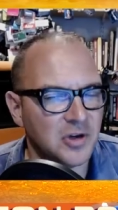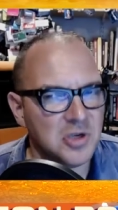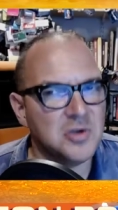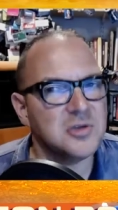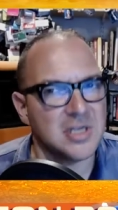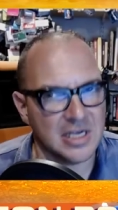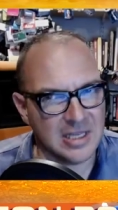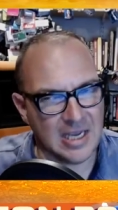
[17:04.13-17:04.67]

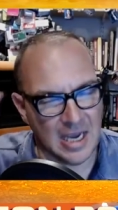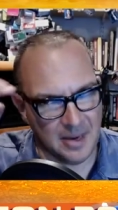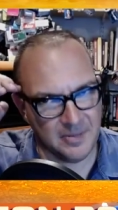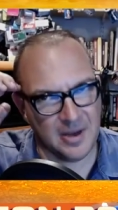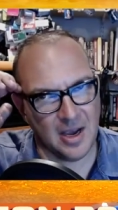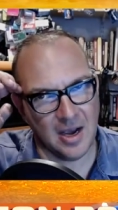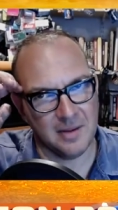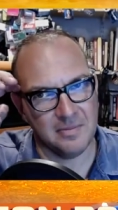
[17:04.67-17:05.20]
using the
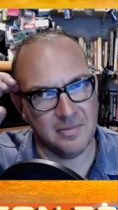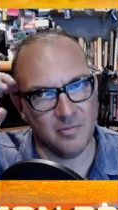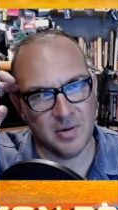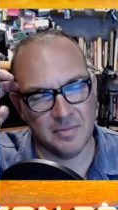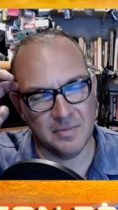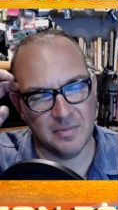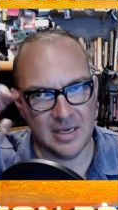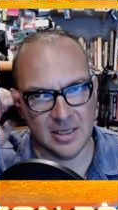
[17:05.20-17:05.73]
API
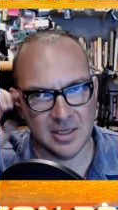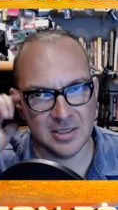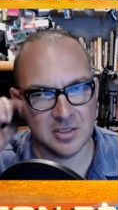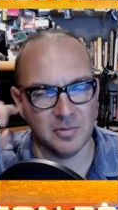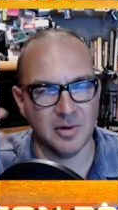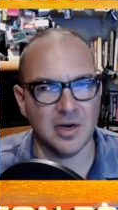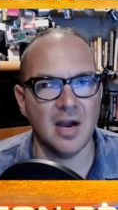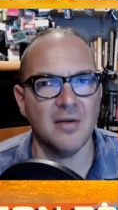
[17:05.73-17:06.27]
would be
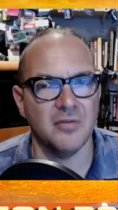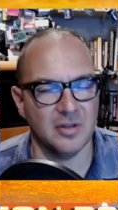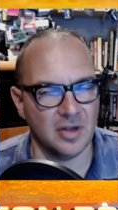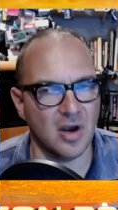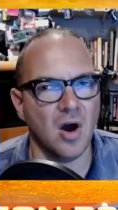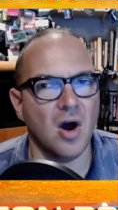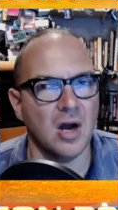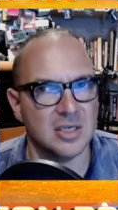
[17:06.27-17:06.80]
to recover the
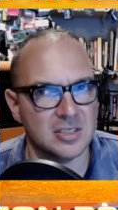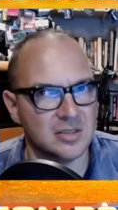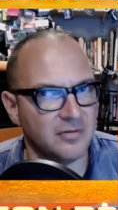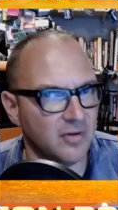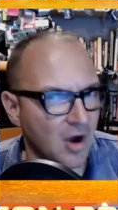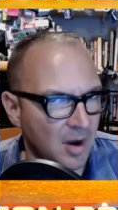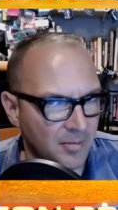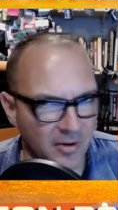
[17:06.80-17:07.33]
costs of
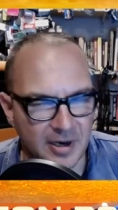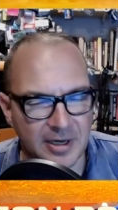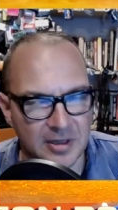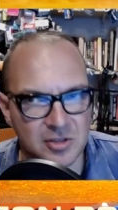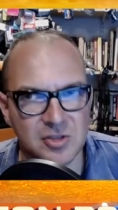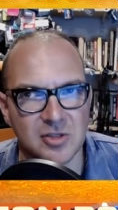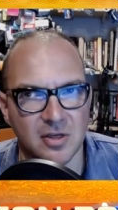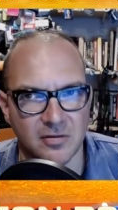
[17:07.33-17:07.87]
operating
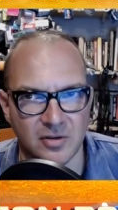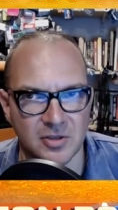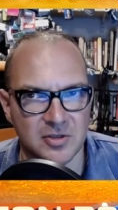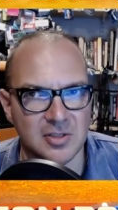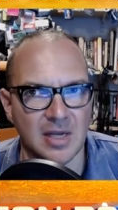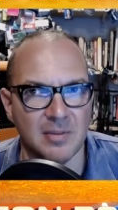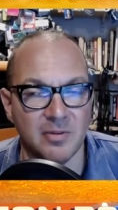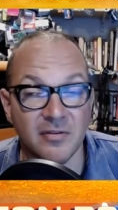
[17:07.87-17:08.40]
the servers
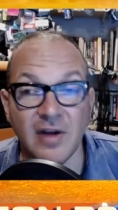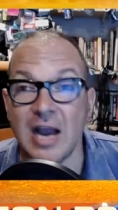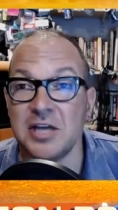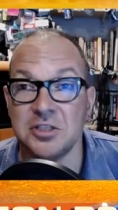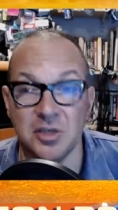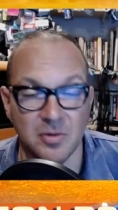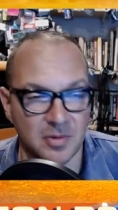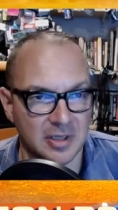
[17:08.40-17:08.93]
that
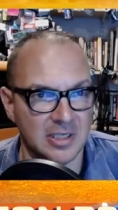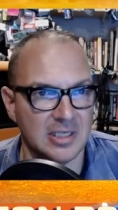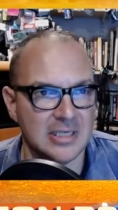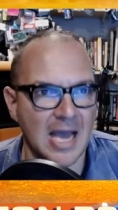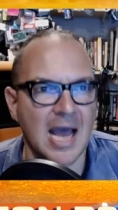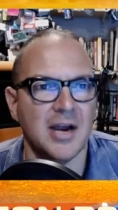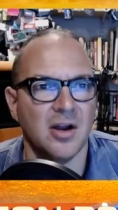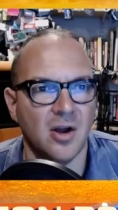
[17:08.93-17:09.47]
provide you with a
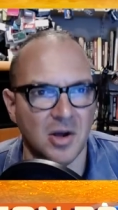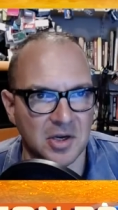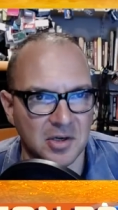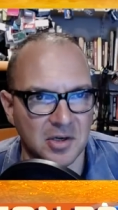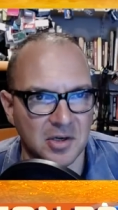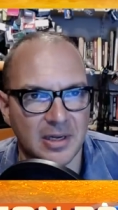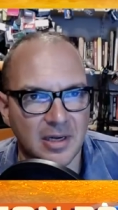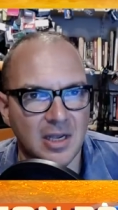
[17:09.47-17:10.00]
data
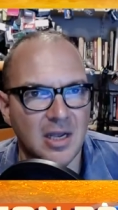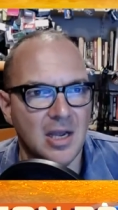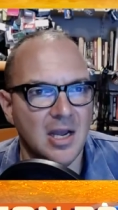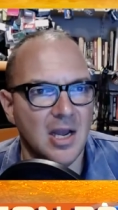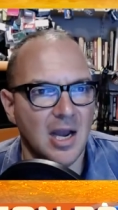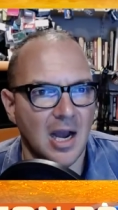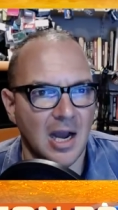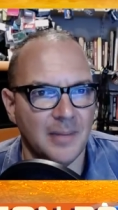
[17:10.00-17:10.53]
conduit.
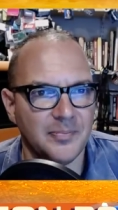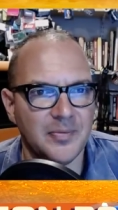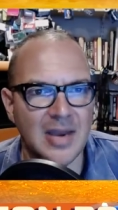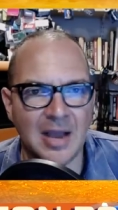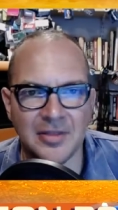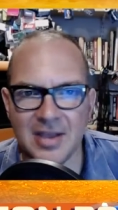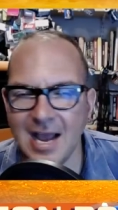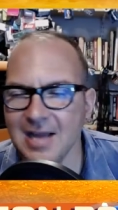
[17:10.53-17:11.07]

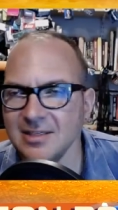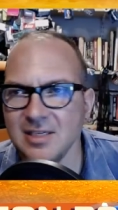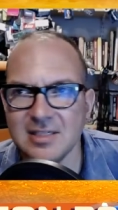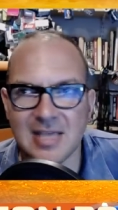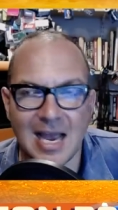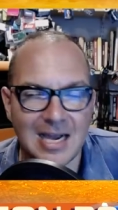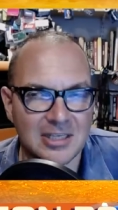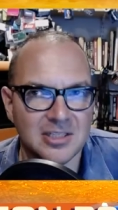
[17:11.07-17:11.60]
Now, the
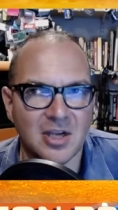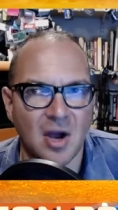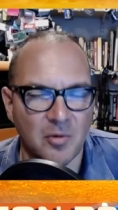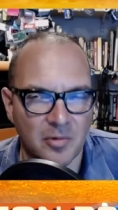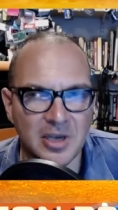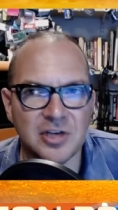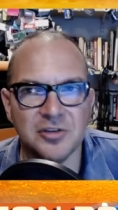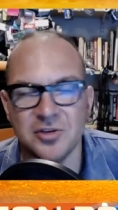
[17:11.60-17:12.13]
Access Act got
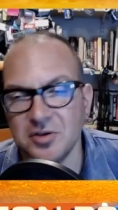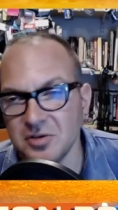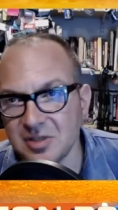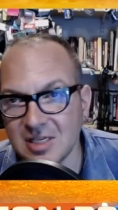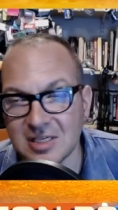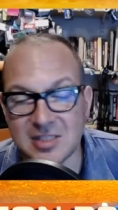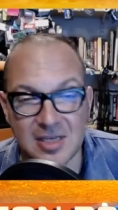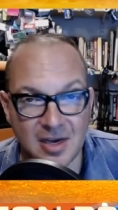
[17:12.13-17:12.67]
reintroduced
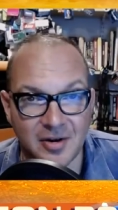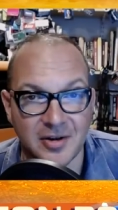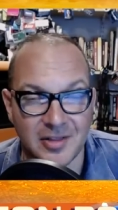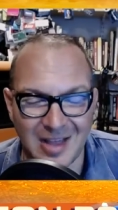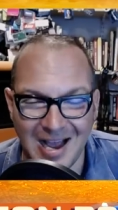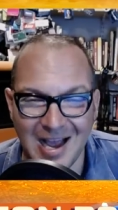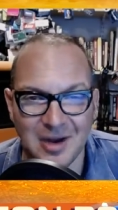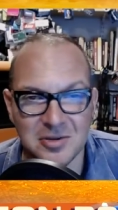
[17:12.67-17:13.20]
this year in
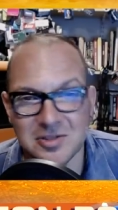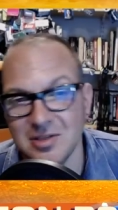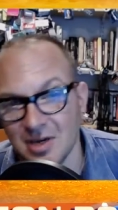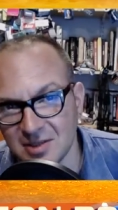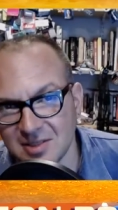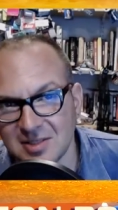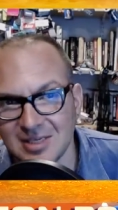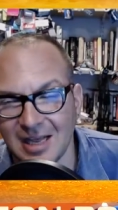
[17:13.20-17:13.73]
the House,
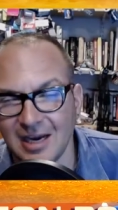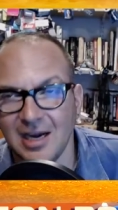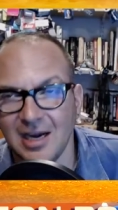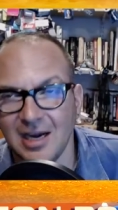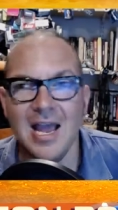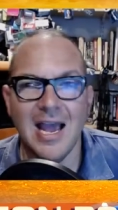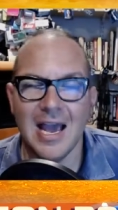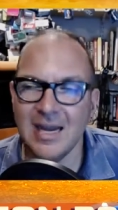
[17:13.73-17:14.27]
not the Senate,
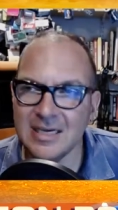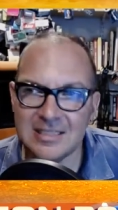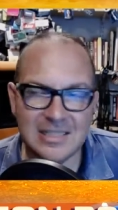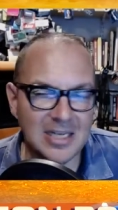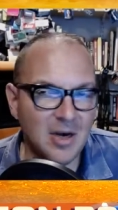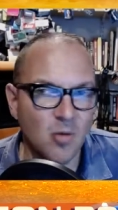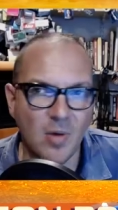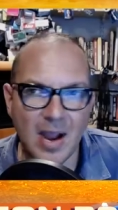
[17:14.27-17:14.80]
and it
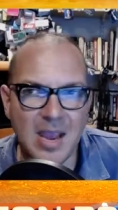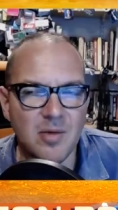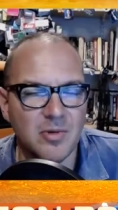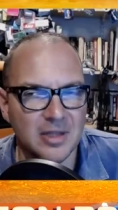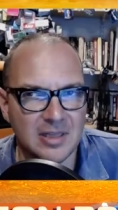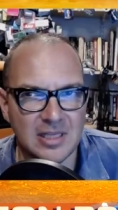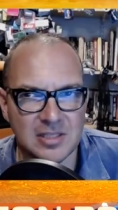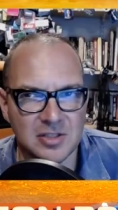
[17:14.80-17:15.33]
did away
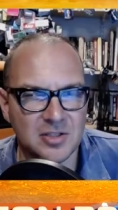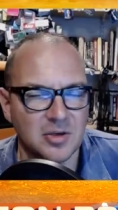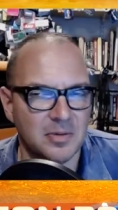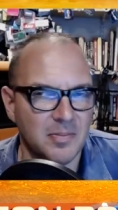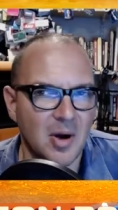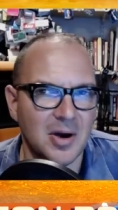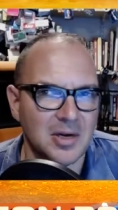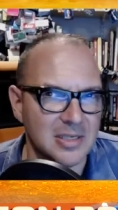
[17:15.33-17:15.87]
with these third
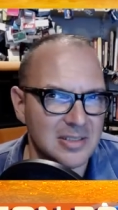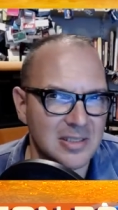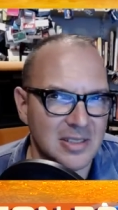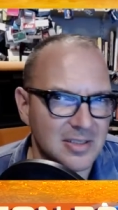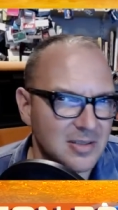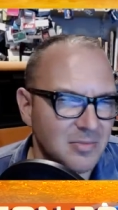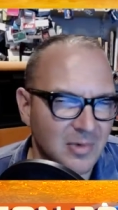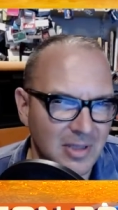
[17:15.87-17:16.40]
parties,
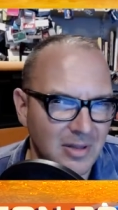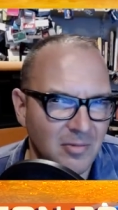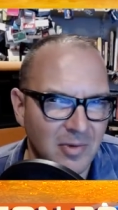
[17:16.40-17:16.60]
these what